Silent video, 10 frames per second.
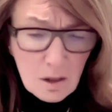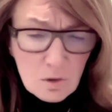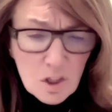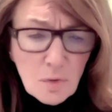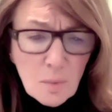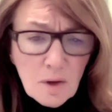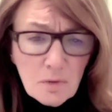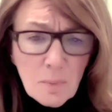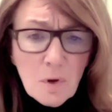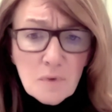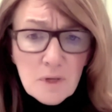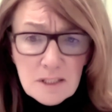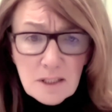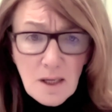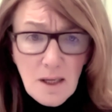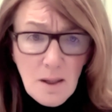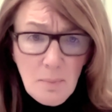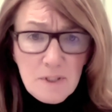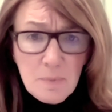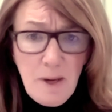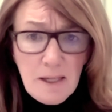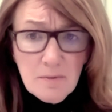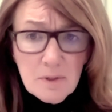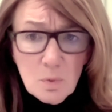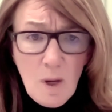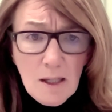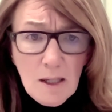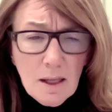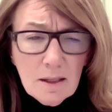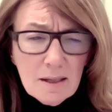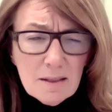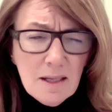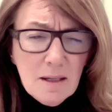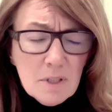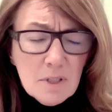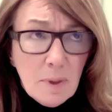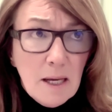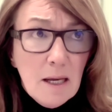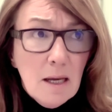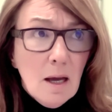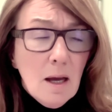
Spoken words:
just from a risk perspective as well, there seems to be